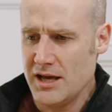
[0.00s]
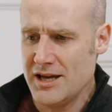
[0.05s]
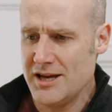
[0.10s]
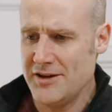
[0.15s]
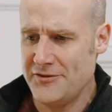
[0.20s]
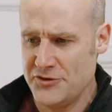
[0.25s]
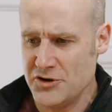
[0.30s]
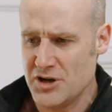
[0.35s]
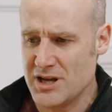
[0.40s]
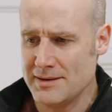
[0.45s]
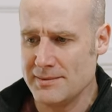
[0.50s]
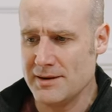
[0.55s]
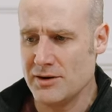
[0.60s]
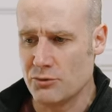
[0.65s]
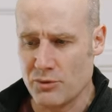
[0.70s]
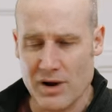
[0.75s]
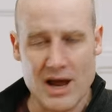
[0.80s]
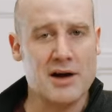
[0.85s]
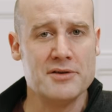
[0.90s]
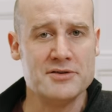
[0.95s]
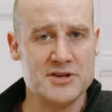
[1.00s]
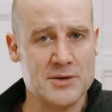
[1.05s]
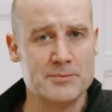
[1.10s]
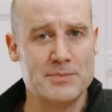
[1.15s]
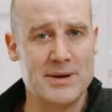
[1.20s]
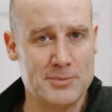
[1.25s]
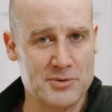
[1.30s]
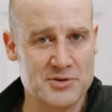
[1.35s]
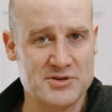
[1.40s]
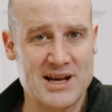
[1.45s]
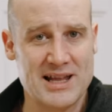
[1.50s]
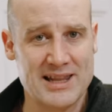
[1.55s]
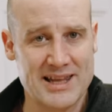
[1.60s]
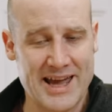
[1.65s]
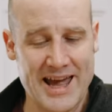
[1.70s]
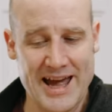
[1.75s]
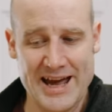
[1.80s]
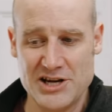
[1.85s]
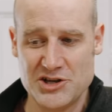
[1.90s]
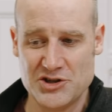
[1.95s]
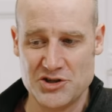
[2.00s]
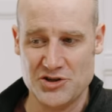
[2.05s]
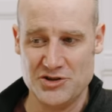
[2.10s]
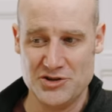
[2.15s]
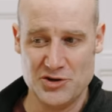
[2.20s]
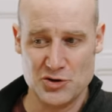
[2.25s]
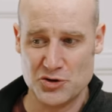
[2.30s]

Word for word: if you're going to be rounding people's allocation,